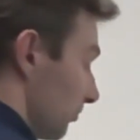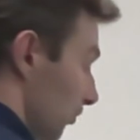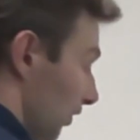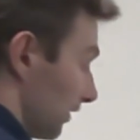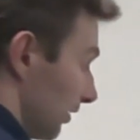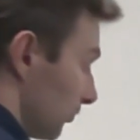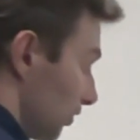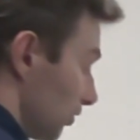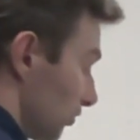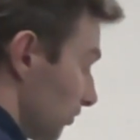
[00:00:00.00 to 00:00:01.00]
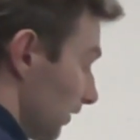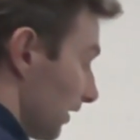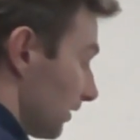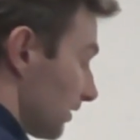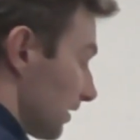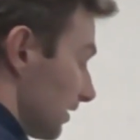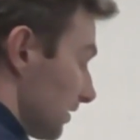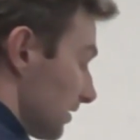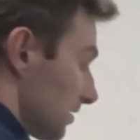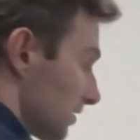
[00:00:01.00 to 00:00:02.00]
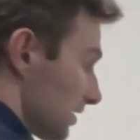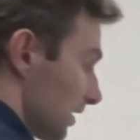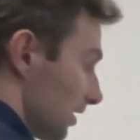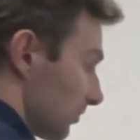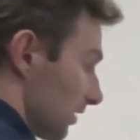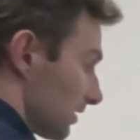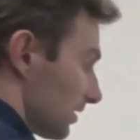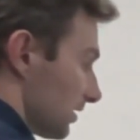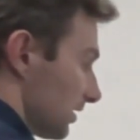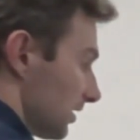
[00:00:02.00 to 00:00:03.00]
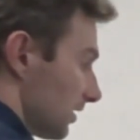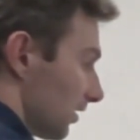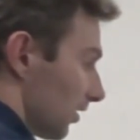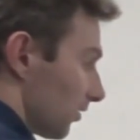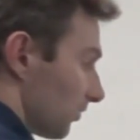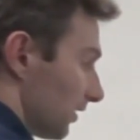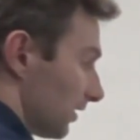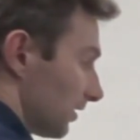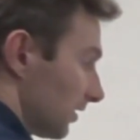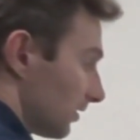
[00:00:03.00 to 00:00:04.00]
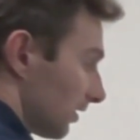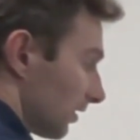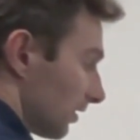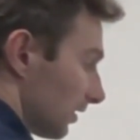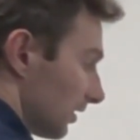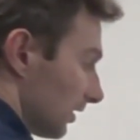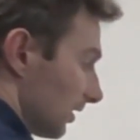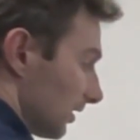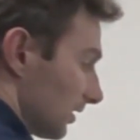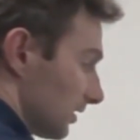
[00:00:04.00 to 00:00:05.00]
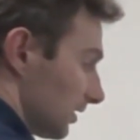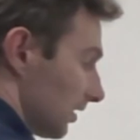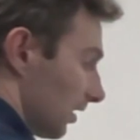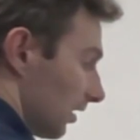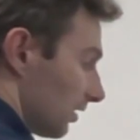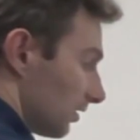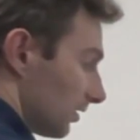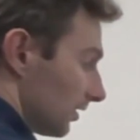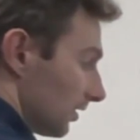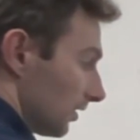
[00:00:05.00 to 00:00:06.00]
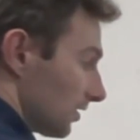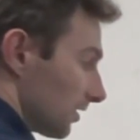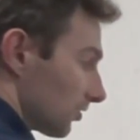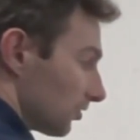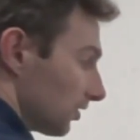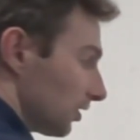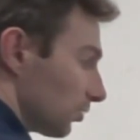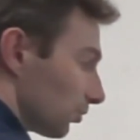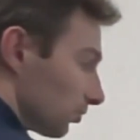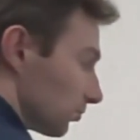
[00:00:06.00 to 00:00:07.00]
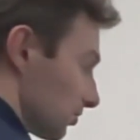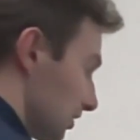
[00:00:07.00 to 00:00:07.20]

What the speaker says: what I'm going to find is that this is the same as d of E theta dr. That's actually equal to